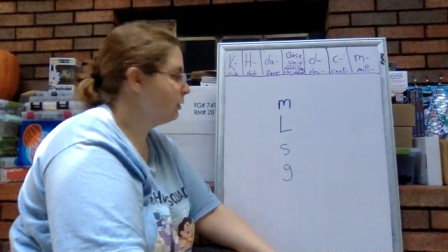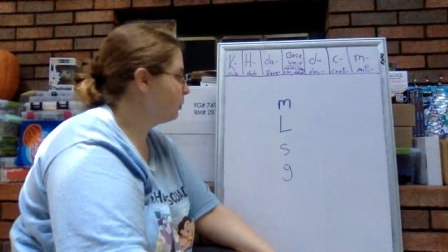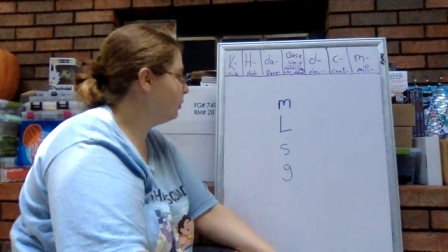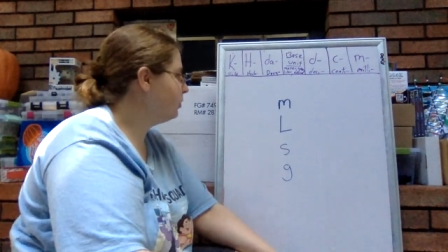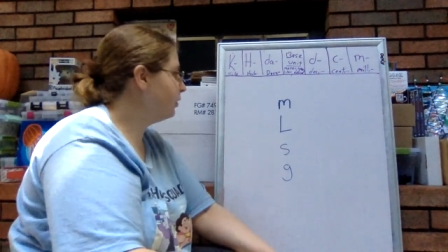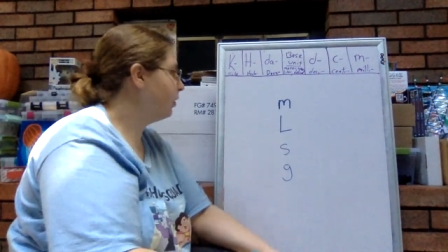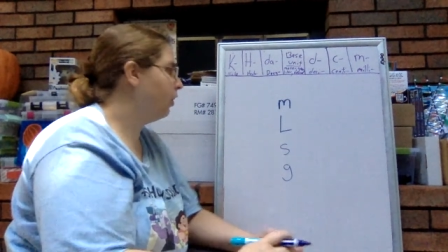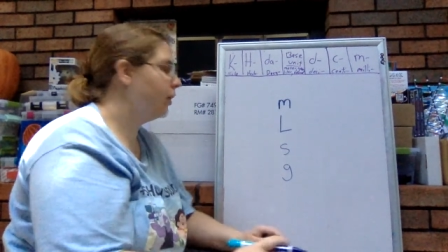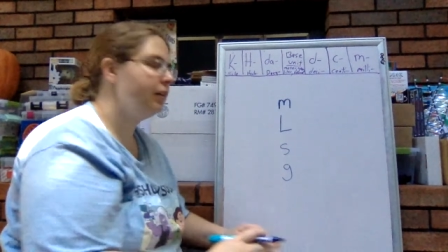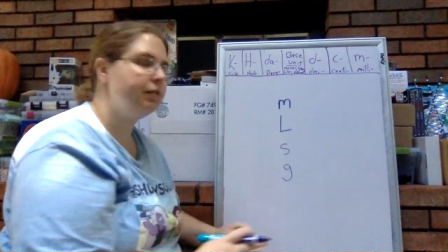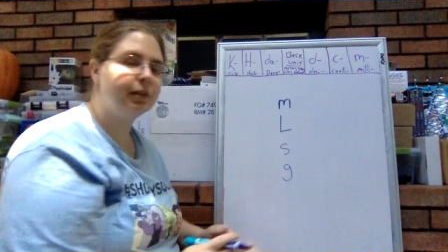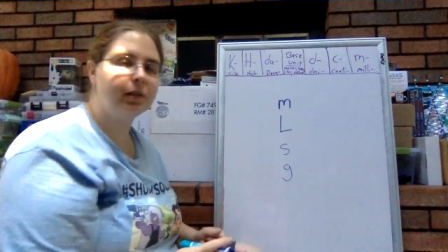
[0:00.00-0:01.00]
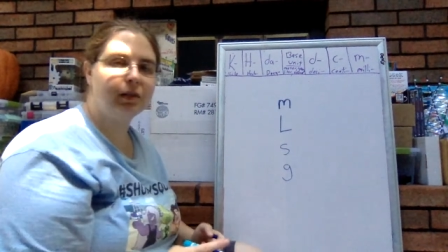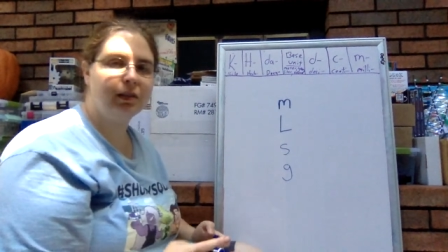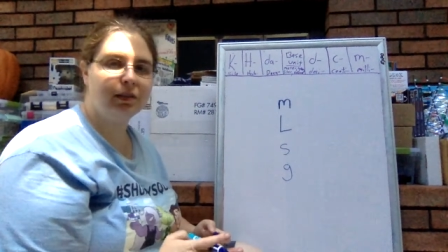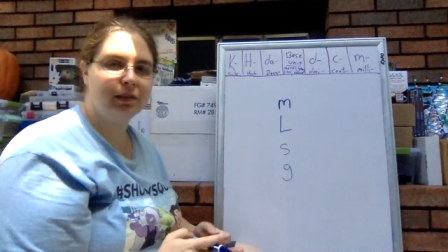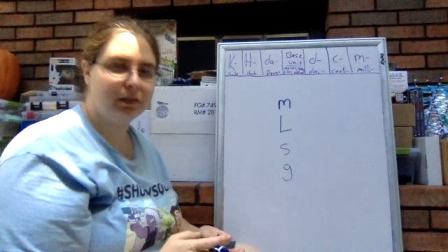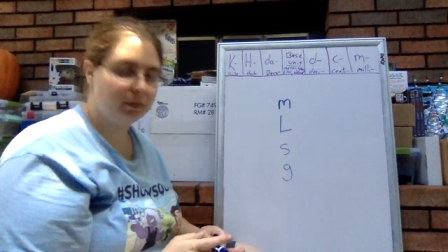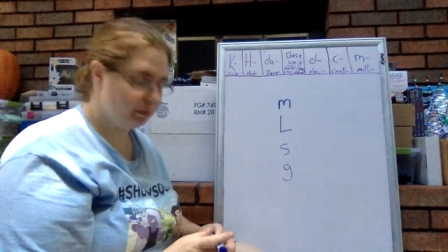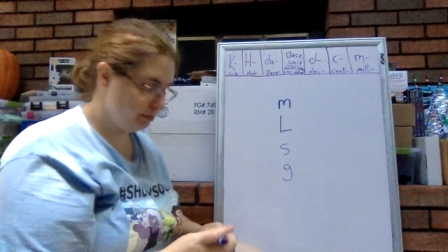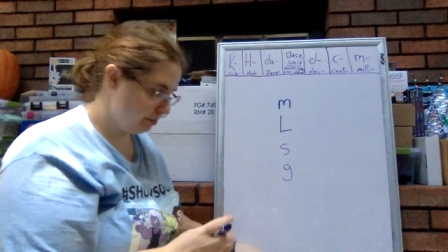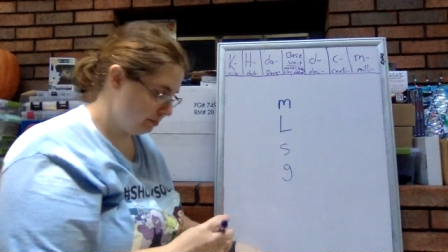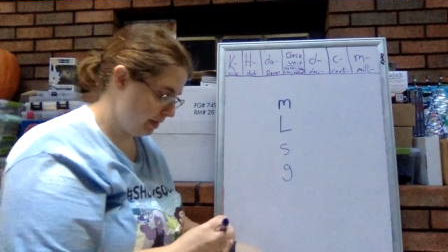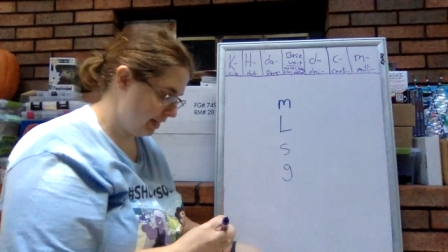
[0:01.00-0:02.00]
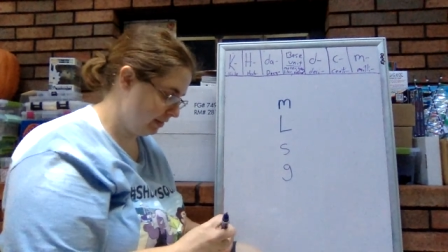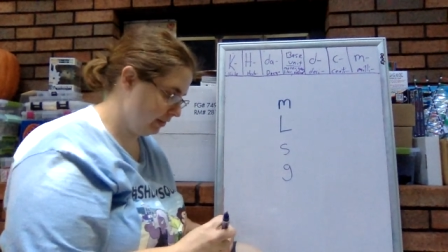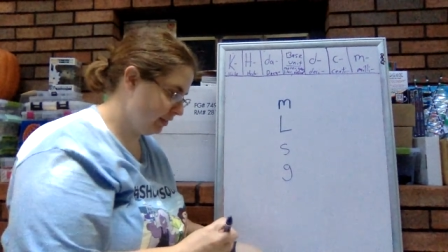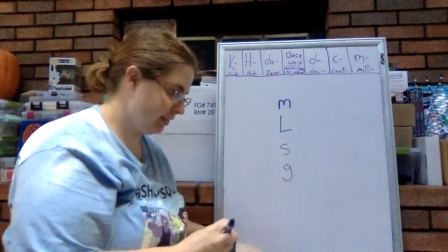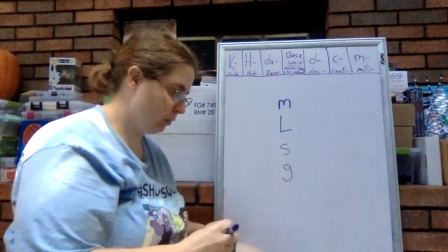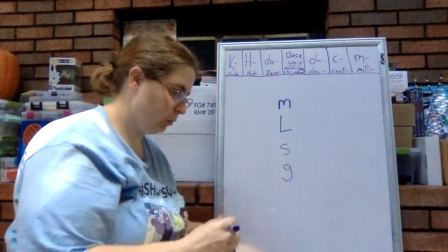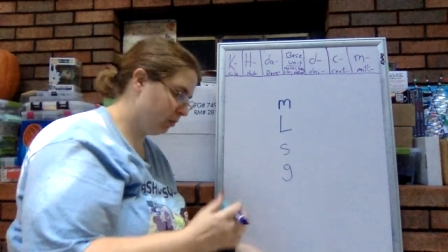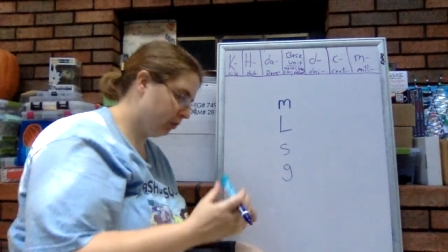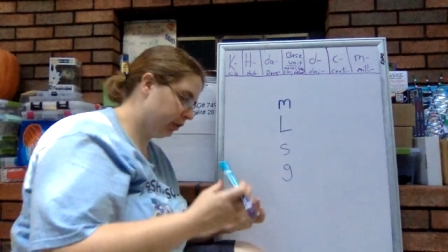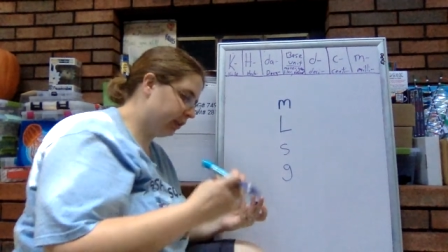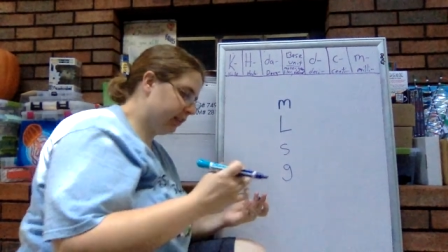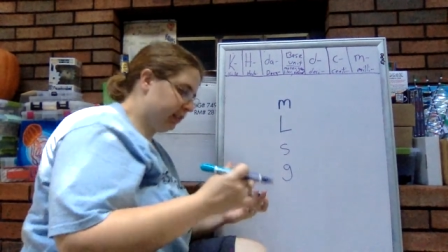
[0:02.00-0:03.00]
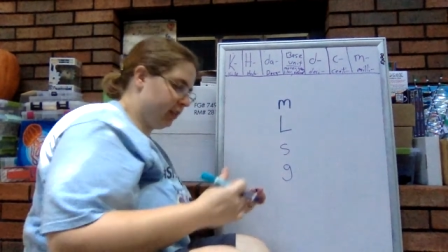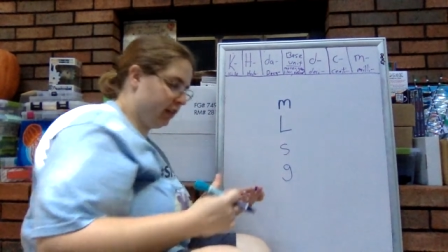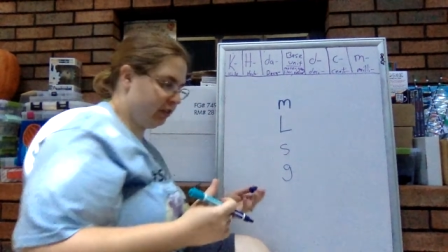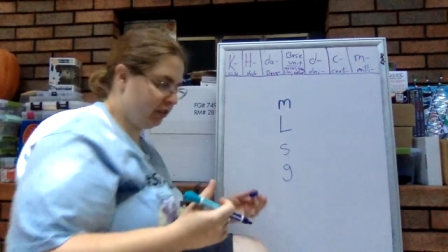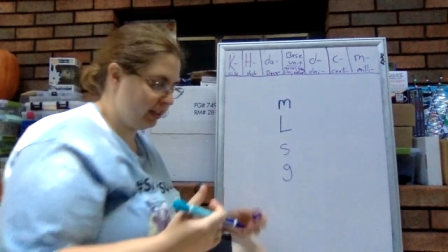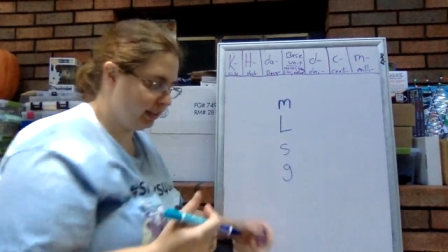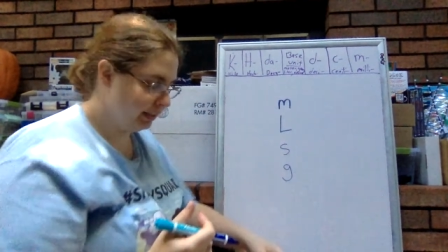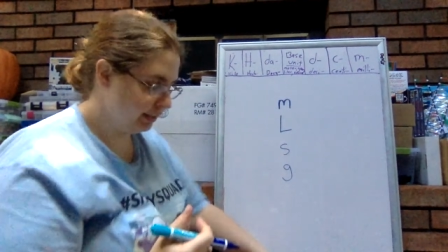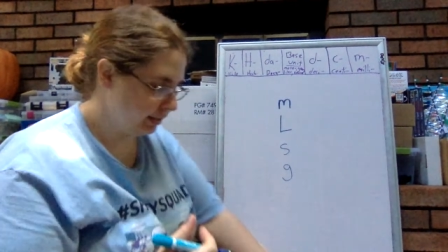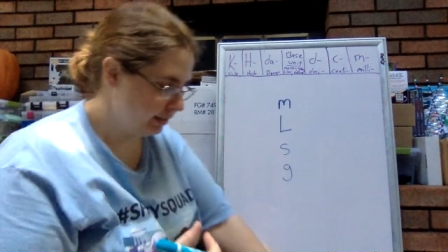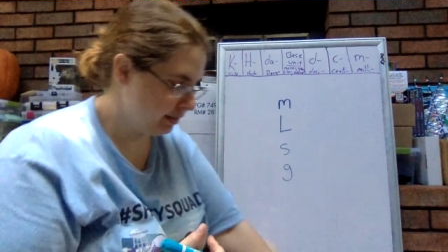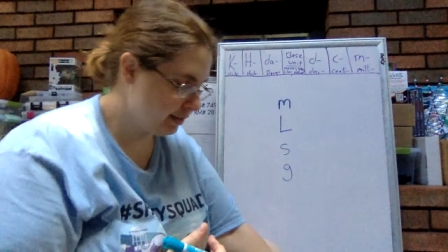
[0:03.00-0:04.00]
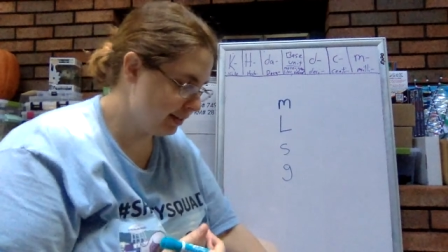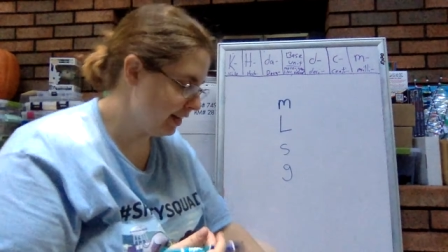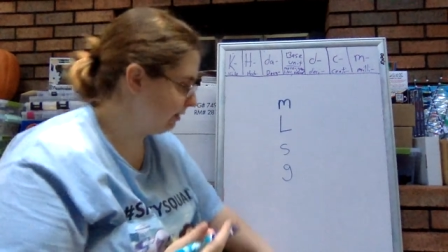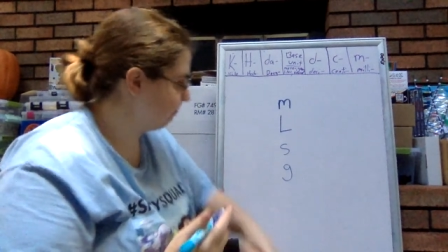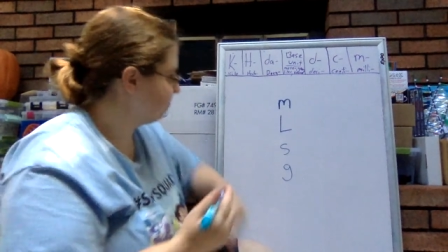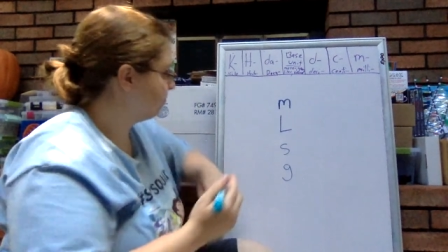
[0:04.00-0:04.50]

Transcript: So those are all of our base units that we're really going to touch on today.